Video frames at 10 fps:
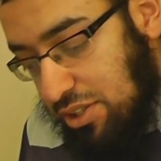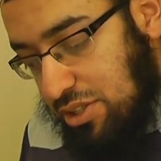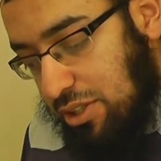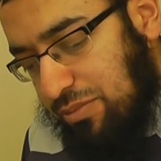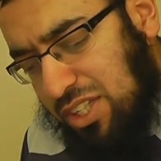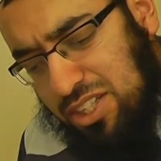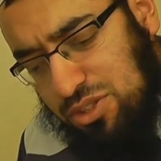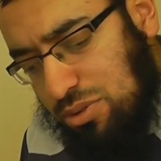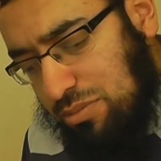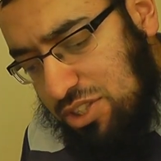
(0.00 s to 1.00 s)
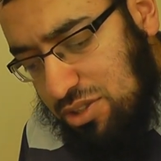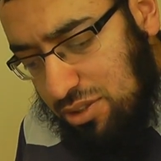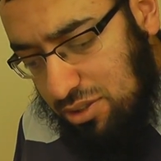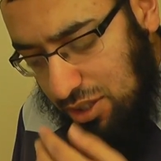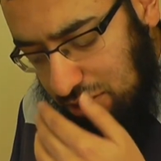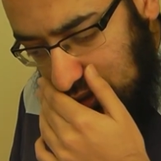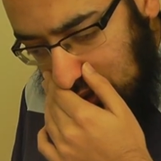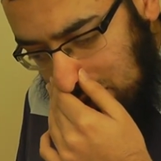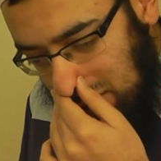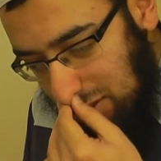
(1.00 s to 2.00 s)
Islam, and that's all mentioned under the
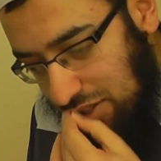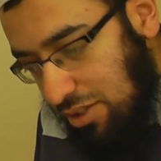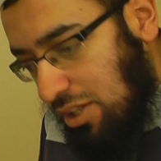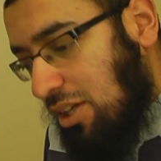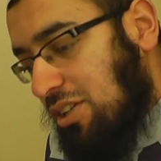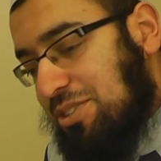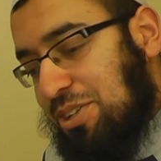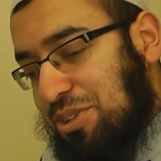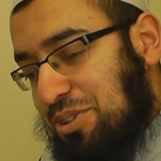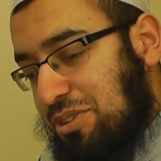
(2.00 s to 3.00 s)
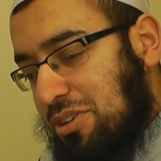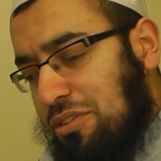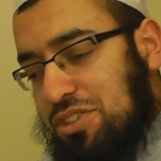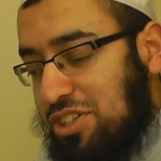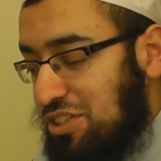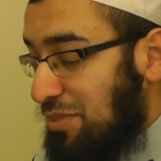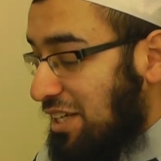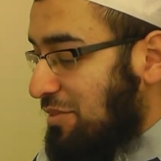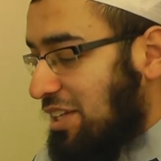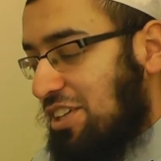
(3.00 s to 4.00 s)
last hadith. So obviously there's
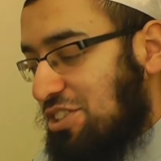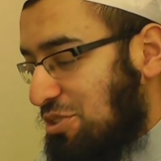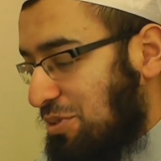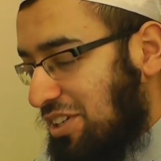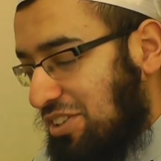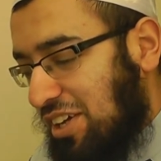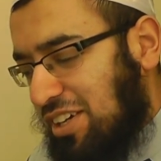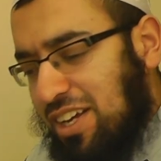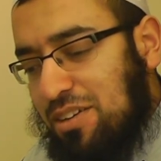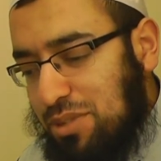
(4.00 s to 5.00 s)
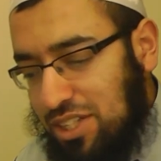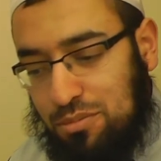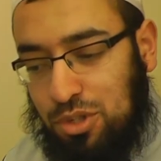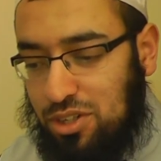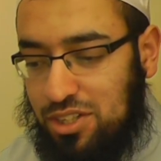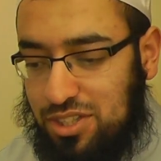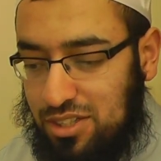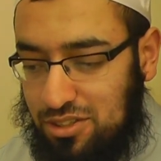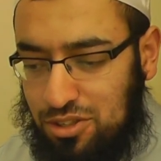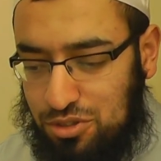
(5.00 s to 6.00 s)
many lessons we can take. Again, being mukhlis
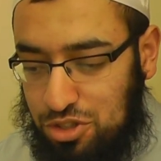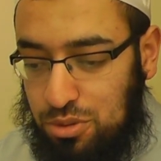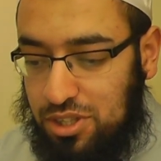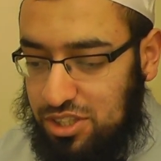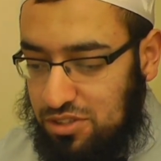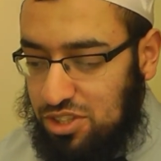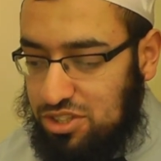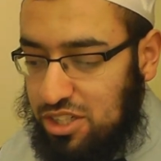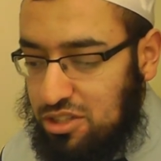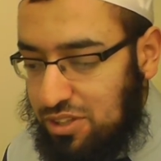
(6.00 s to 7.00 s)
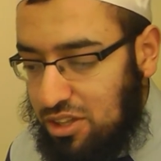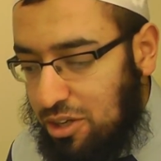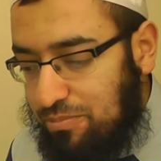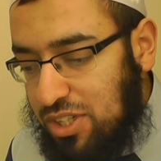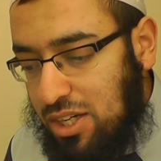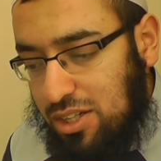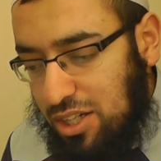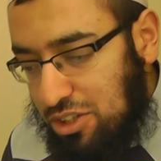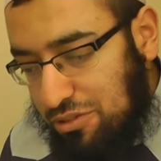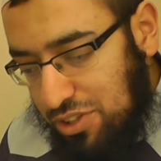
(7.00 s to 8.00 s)
and doing things for the sake of Allah
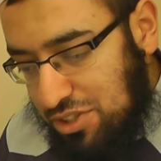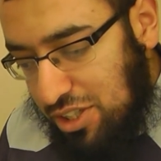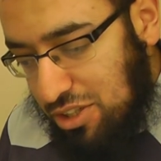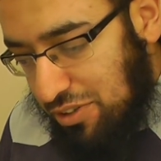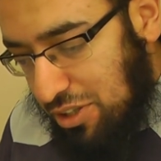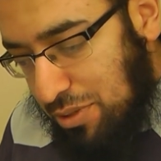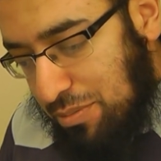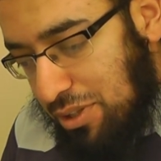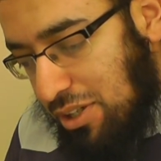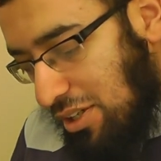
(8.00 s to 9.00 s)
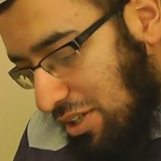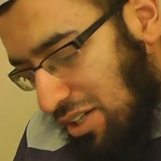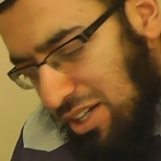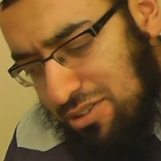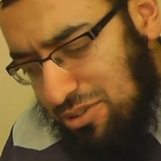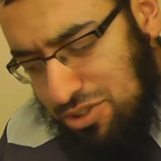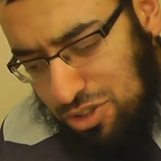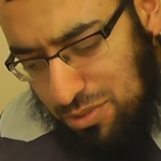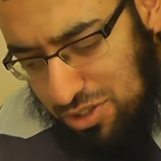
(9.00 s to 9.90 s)
and not for the sake of other people, and so many